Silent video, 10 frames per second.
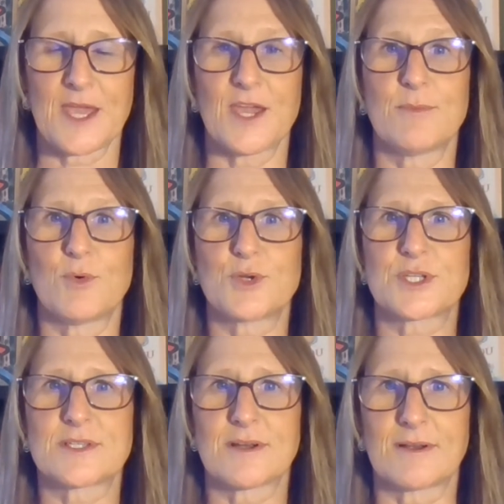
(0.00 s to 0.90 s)

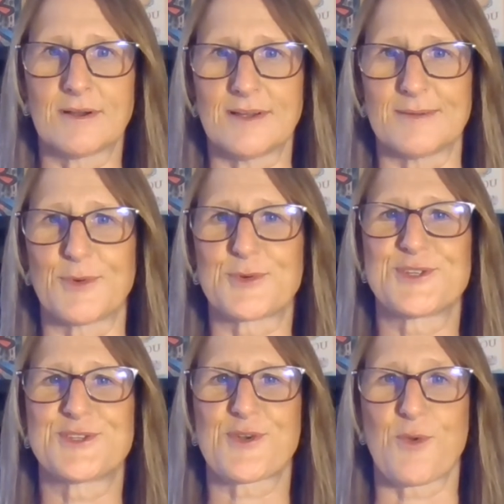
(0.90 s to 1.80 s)
Emotions are good.
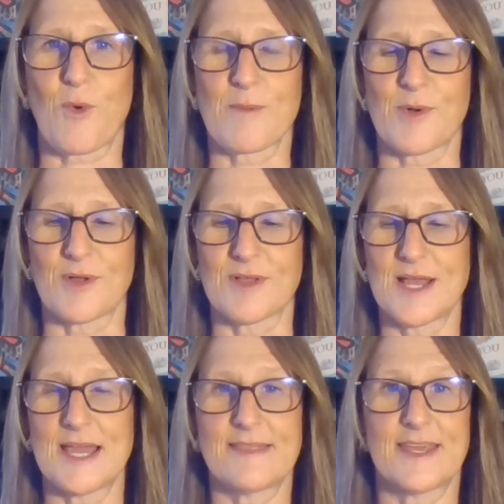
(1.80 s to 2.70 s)
Emotions are normal.
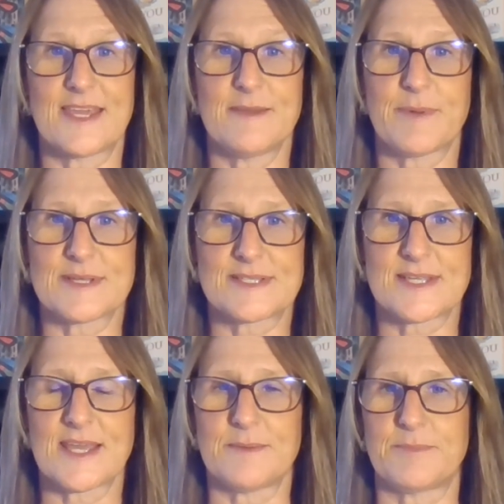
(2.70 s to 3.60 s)
They keep us
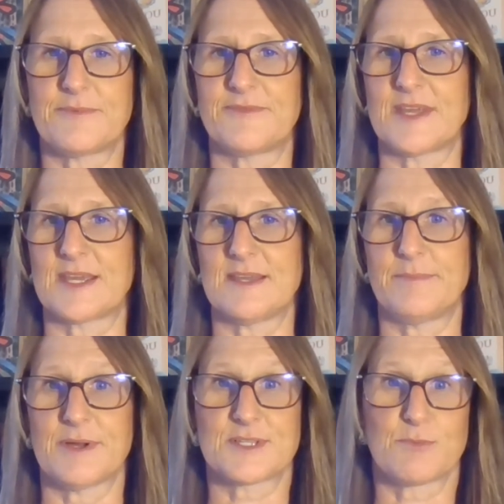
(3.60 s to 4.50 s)
safe. They
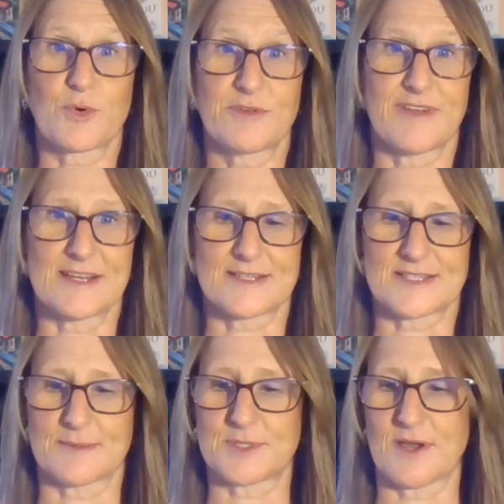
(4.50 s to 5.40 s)
keep us motivated
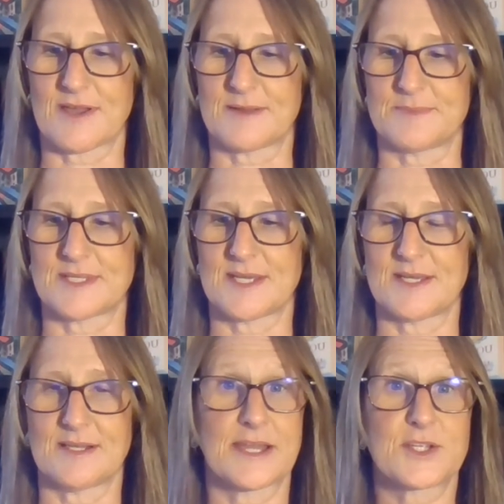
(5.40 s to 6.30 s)
sometimes.
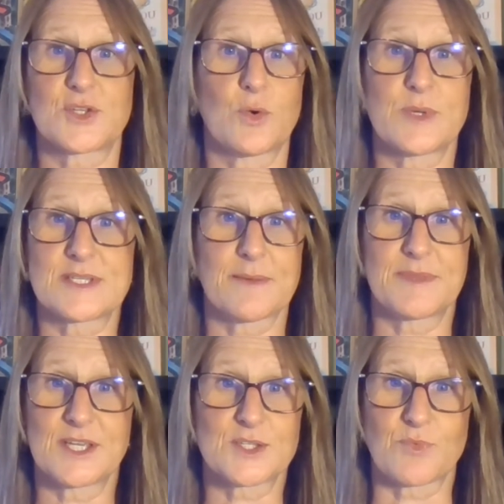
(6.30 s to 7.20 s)
They let us know when
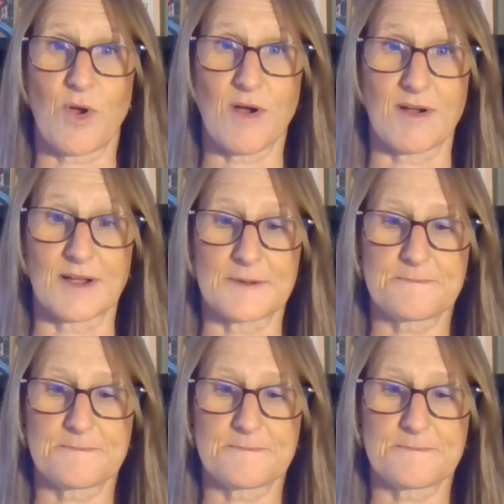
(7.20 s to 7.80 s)
something is wrong.